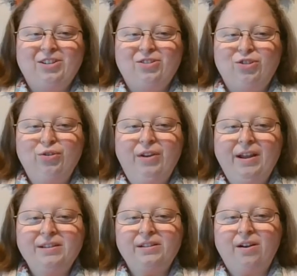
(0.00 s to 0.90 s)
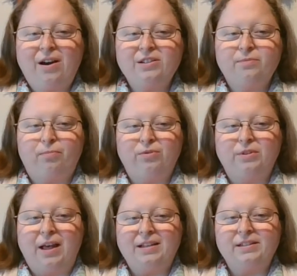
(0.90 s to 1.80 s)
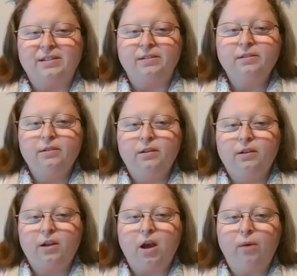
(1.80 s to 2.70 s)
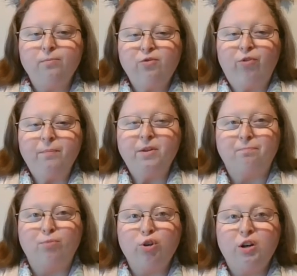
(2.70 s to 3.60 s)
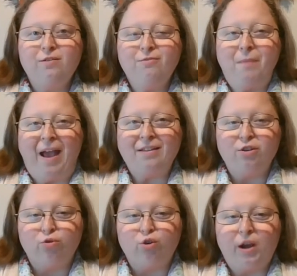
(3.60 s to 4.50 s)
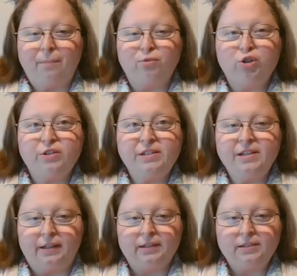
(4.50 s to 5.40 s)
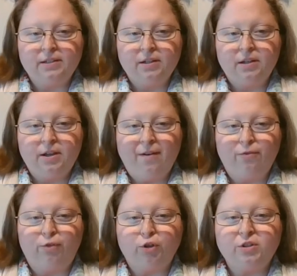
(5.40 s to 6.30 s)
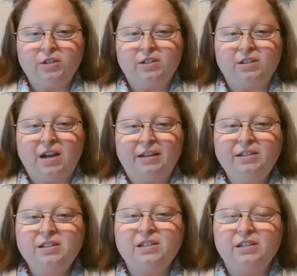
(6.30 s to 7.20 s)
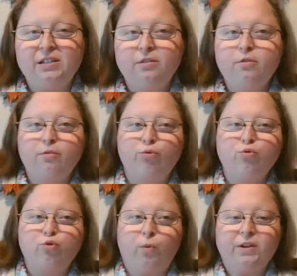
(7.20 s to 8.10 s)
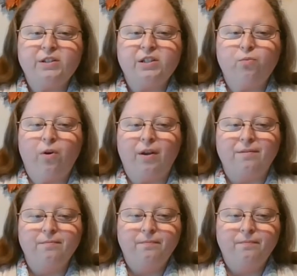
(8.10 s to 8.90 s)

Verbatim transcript: Today's gospel lesson comes from the book of Matthew, chapter 6, verses 19 through 21.